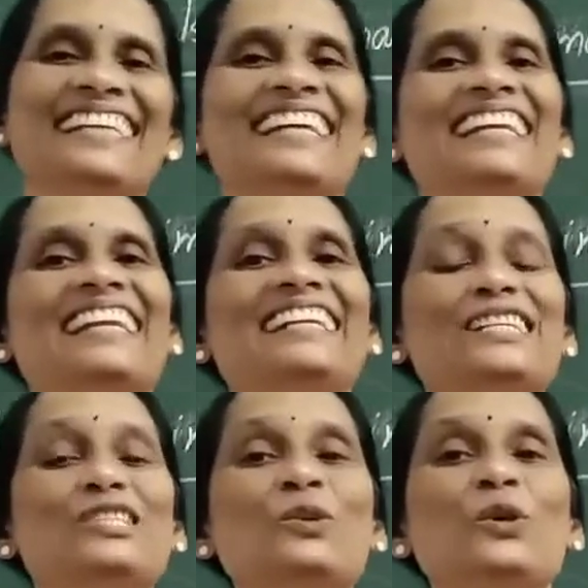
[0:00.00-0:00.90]
let us
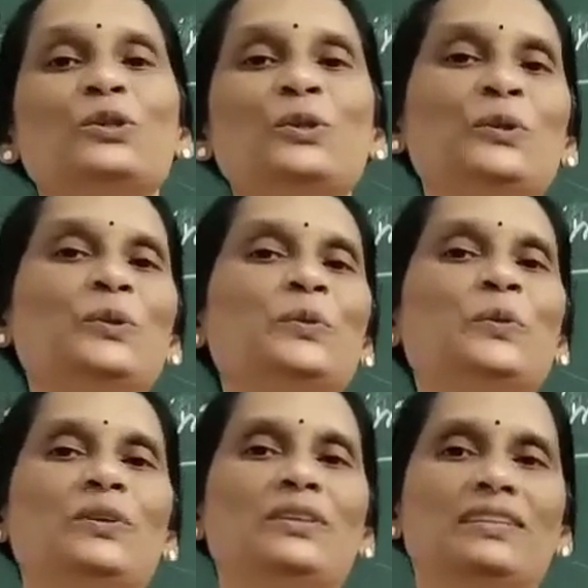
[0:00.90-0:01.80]
go through
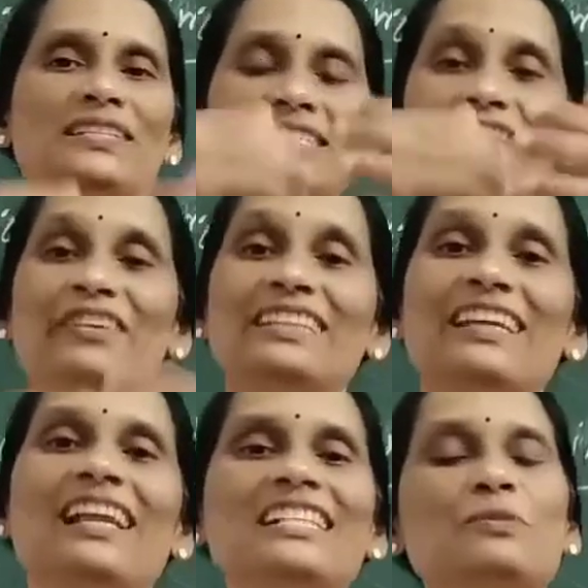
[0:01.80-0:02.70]
7th
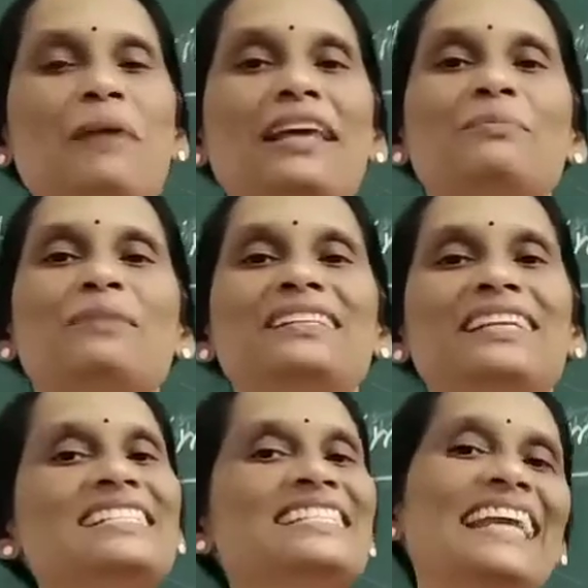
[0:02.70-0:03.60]
class mathematics
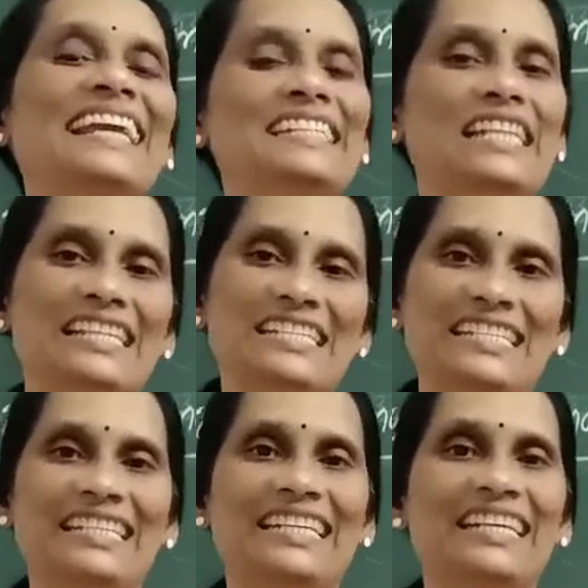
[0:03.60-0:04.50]
second lesson.
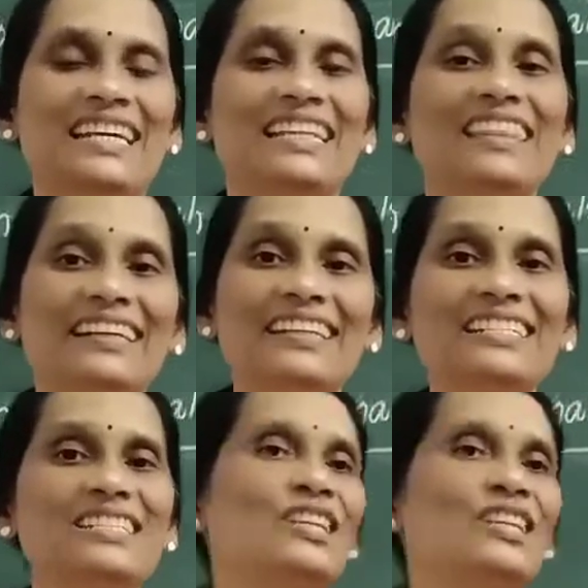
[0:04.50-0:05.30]
That is